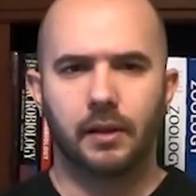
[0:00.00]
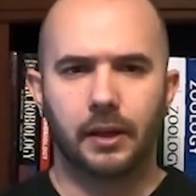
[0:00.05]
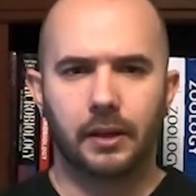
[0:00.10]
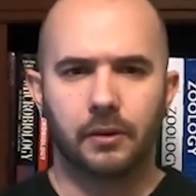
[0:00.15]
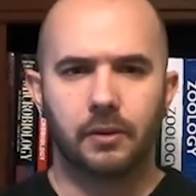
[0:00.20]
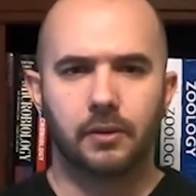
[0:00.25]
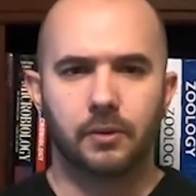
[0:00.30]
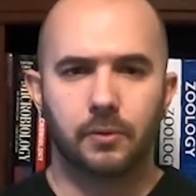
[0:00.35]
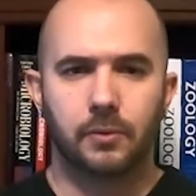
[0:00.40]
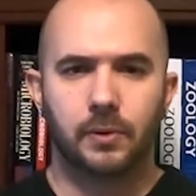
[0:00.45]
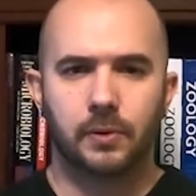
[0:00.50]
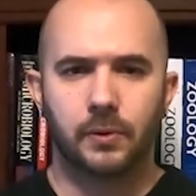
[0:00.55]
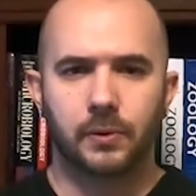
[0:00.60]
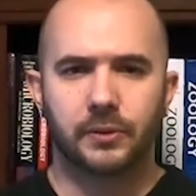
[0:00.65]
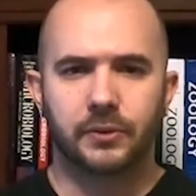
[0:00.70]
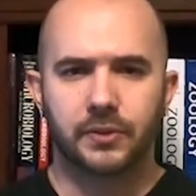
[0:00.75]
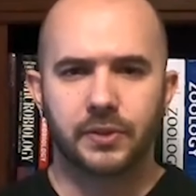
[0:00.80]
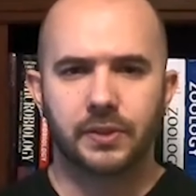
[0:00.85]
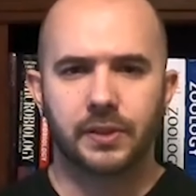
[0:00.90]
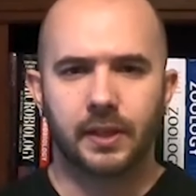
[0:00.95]
A thorough
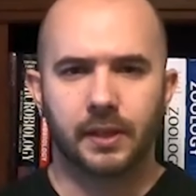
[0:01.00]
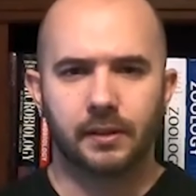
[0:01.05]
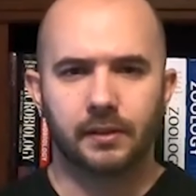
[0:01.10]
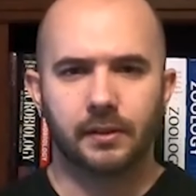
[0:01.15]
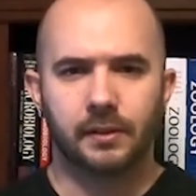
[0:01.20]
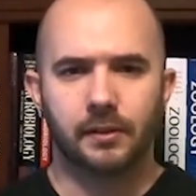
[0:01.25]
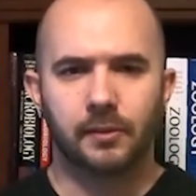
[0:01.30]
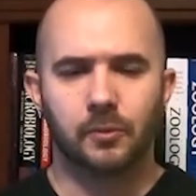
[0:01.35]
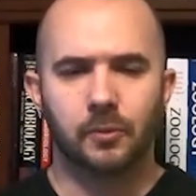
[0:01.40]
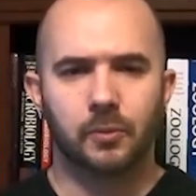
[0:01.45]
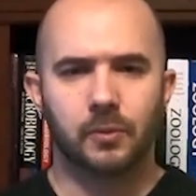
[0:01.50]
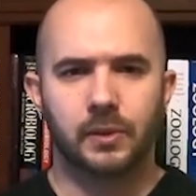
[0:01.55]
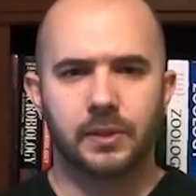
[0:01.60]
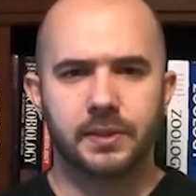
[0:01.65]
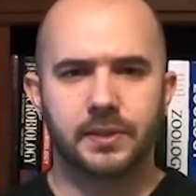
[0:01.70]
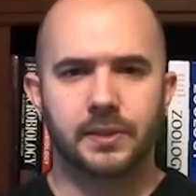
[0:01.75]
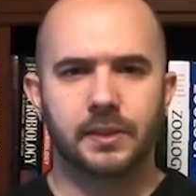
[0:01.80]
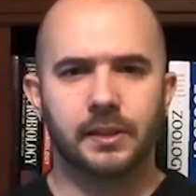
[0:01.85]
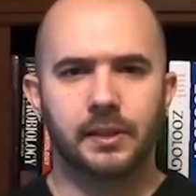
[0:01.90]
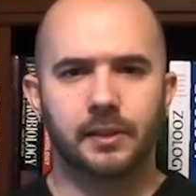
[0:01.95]
understanding
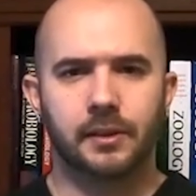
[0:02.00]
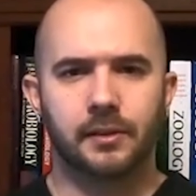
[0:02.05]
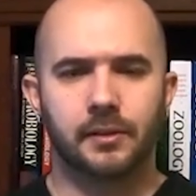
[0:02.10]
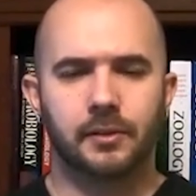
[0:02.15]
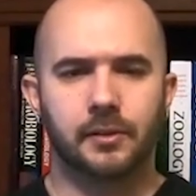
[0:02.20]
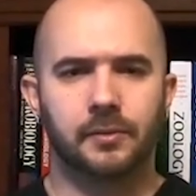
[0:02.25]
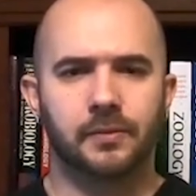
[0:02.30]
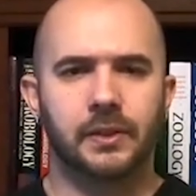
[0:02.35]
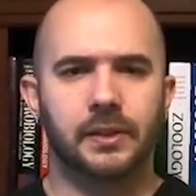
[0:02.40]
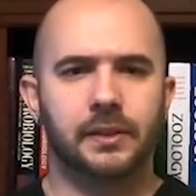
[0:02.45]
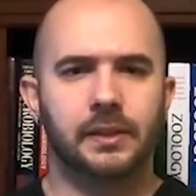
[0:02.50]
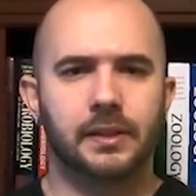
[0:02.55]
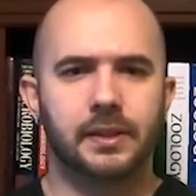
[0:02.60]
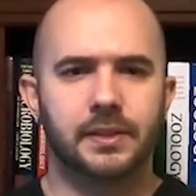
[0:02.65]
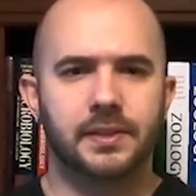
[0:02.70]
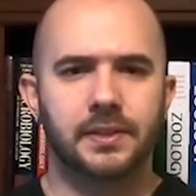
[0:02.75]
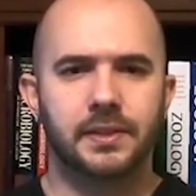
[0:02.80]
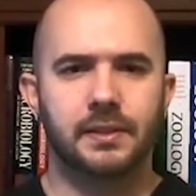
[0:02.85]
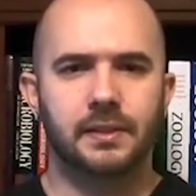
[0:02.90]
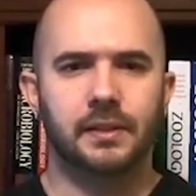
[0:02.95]
was needed of the
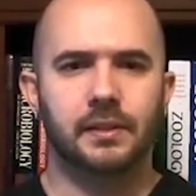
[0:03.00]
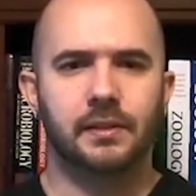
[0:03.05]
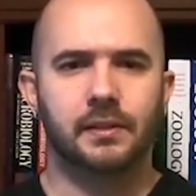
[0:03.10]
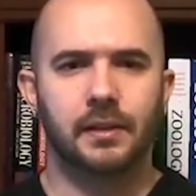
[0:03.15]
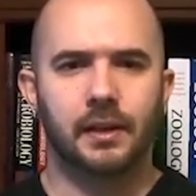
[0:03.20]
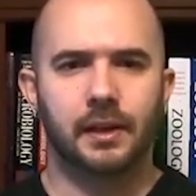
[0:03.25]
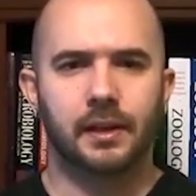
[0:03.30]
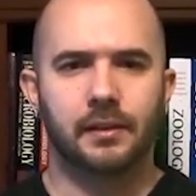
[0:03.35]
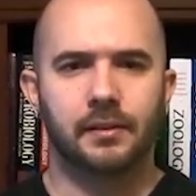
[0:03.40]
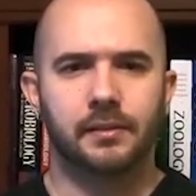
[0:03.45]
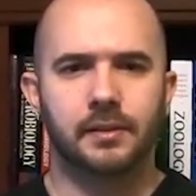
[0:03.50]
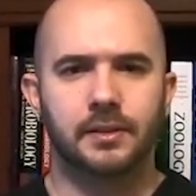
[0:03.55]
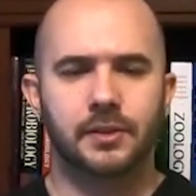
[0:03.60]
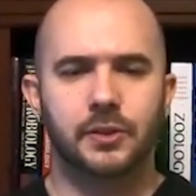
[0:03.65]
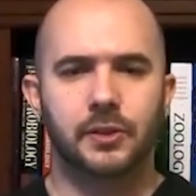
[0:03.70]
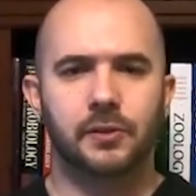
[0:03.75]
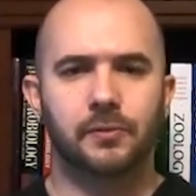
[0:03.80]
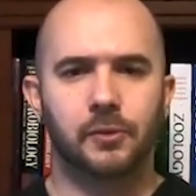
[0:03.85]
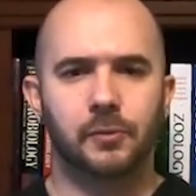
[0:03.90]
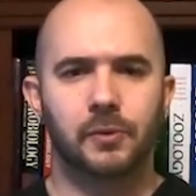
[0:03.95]
ESC and the
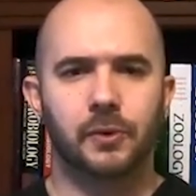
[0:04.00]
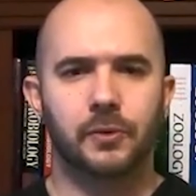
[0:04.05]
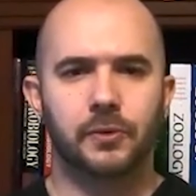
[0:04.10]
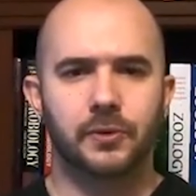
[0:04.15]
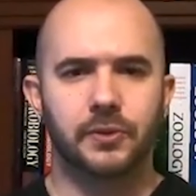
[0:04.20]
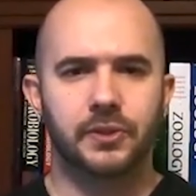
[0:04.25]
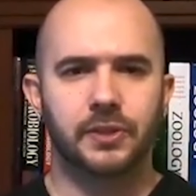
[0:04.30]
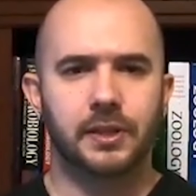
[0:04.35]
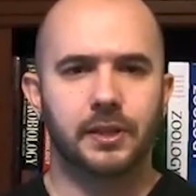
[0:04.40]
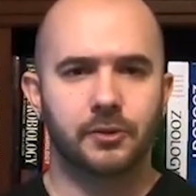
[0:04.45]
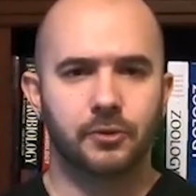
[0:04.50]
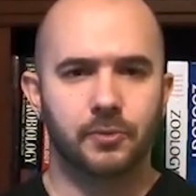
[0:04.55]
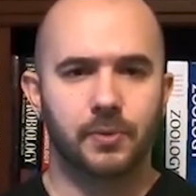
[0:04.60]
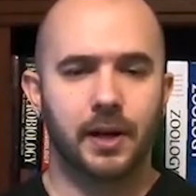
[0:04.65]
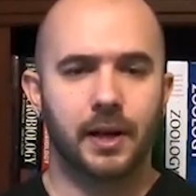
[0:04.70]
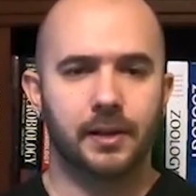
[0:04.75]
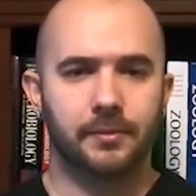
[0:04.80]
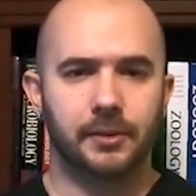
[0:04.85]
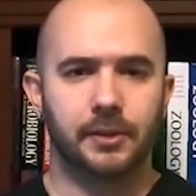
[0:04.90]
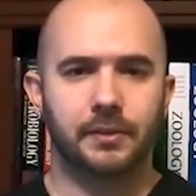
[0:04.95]
servo motors that
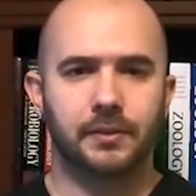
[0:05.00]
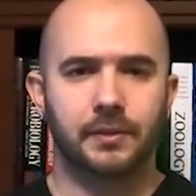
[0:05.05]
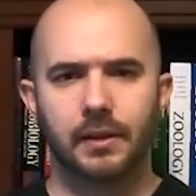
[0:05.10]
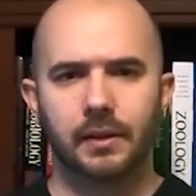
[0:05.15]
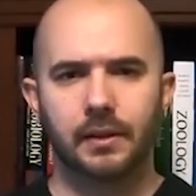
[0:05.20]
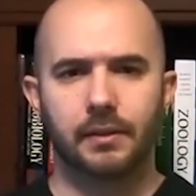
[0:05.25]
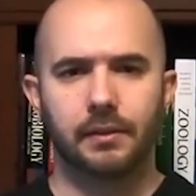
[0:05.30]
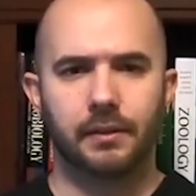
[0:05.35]
drive it.